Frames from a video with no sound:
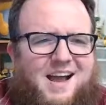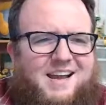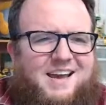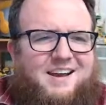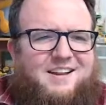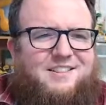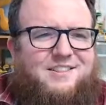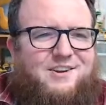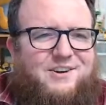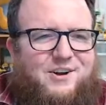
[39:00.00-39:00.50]
I
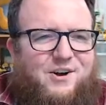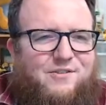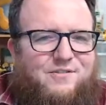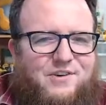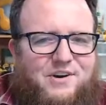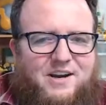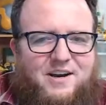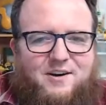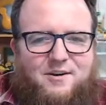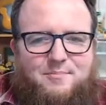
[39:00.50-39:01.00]
gotta look
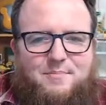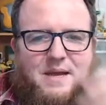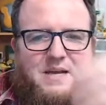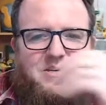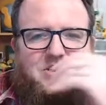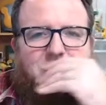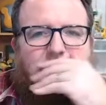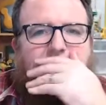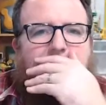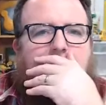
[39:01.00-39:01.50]
over here and
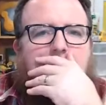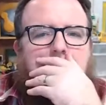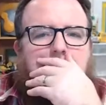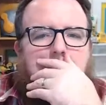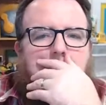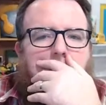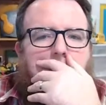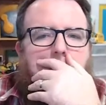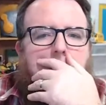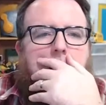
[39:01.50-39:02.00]
make sure I got
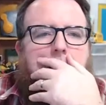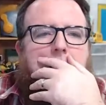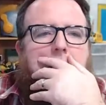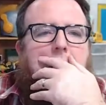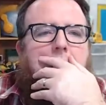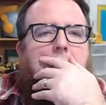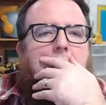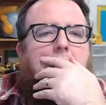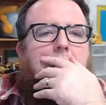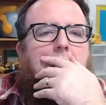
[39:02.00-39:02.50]
them all
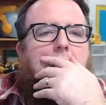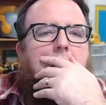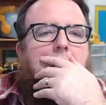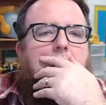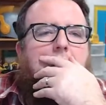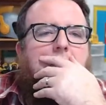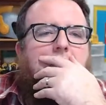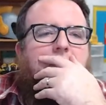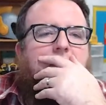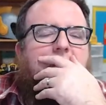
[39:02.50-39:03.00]
ready.
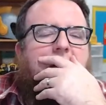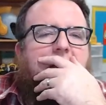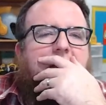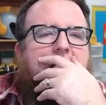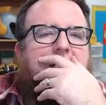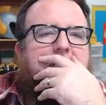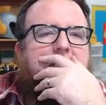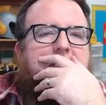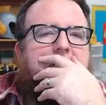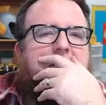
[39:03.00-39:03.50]
That
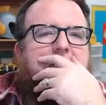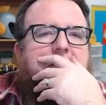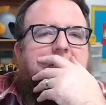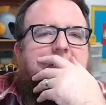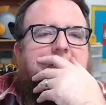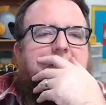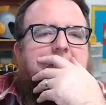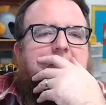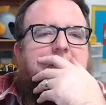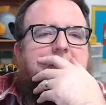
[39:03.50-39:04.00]

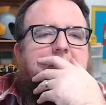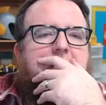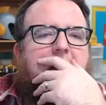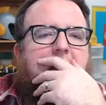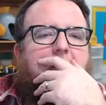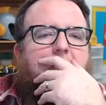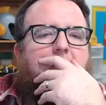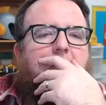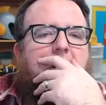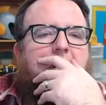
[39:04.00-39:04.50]
is
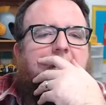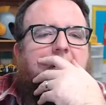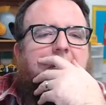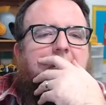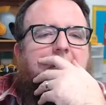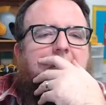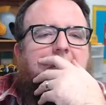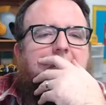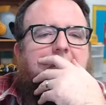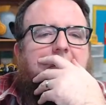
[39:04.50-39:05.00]
that
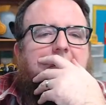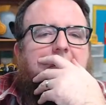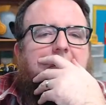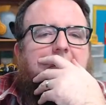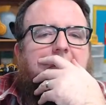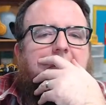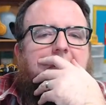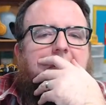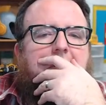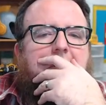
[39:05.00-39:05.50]
one.
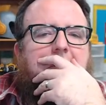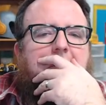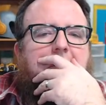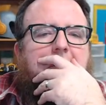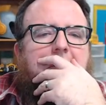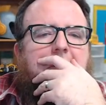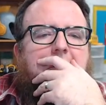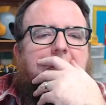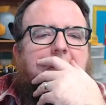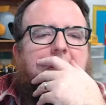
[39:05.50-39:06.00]

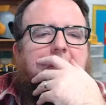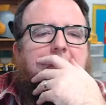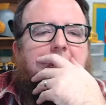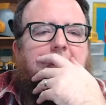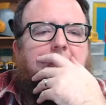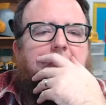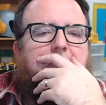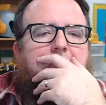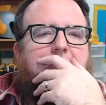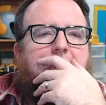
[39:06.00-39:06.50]

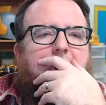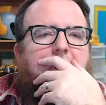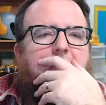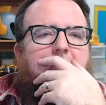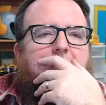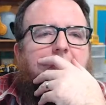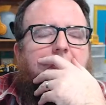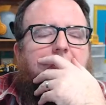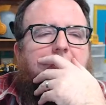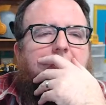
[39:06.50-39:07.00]
Oh
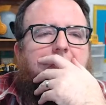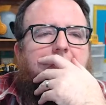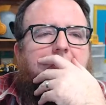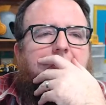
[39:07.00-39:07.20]
no.